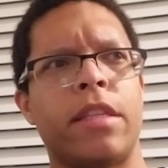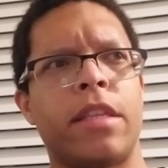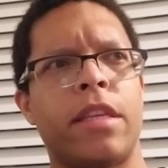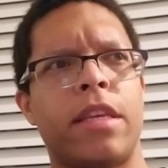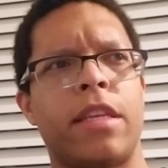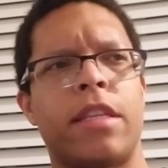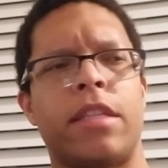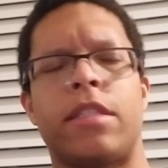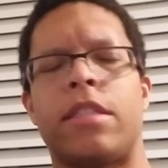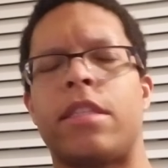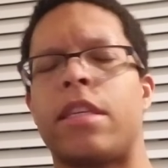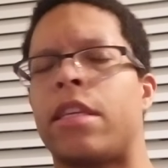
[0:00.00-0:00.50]

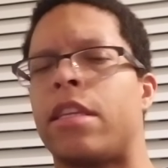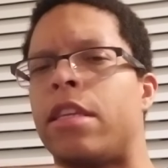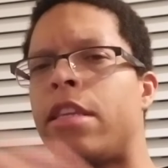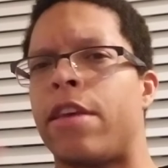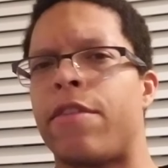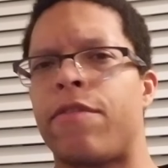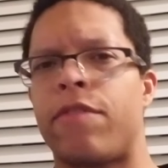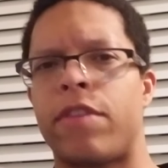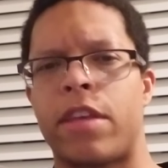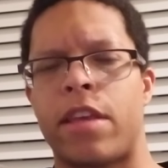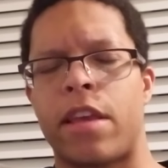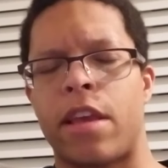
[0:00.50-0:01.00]

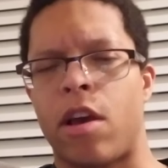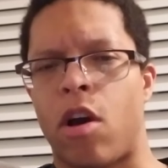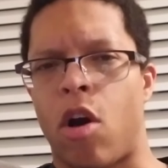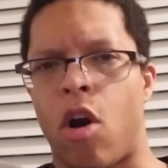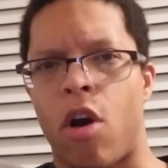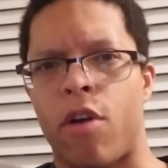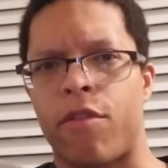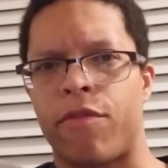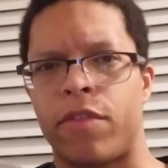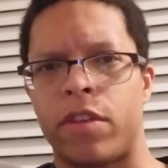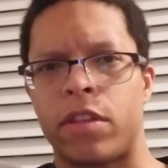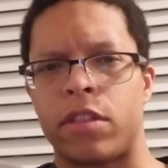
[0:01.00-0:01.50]
insignificant
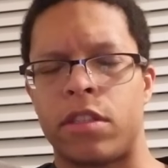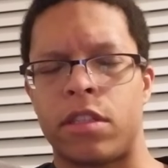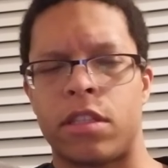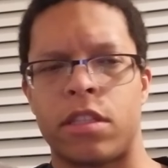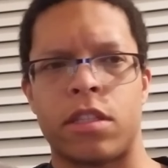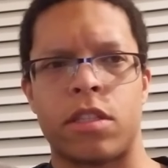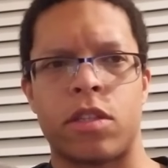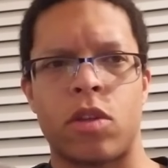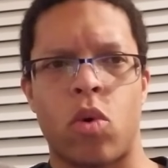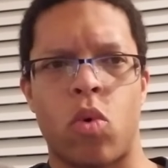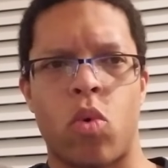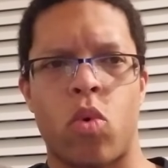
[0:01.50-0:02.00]

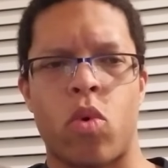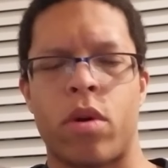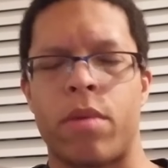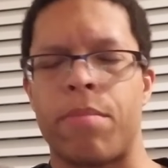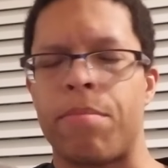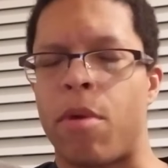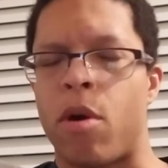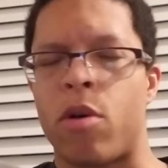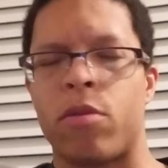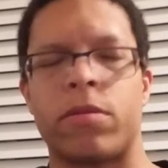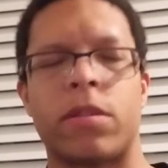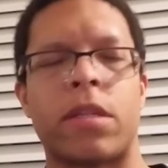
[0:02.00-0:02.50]
offenses on
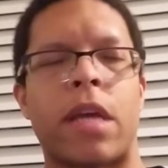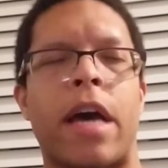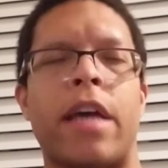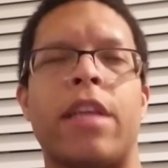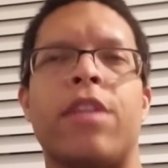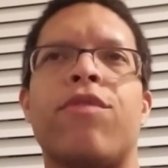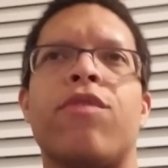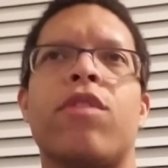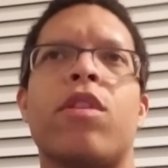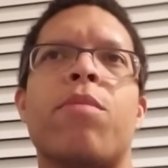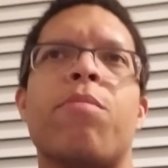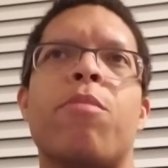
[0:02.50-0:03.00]
both
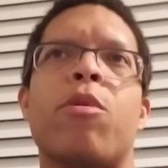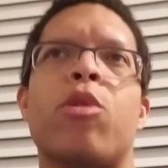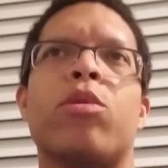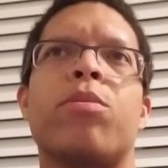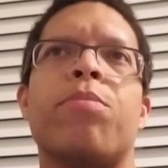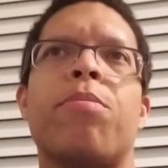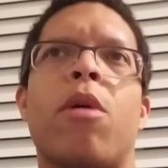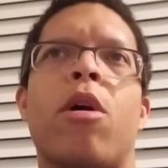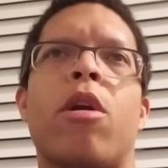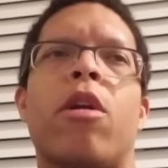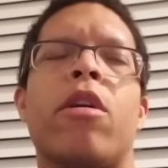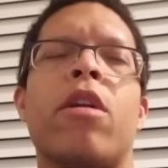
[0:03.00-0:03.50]
sides for the
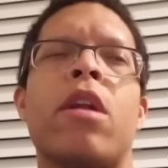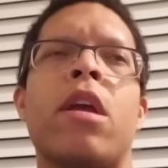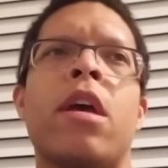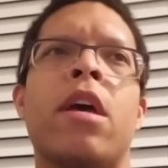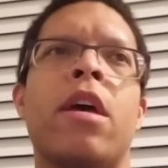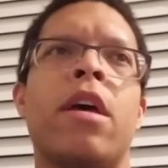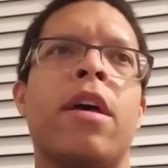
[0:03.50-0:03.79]
most part.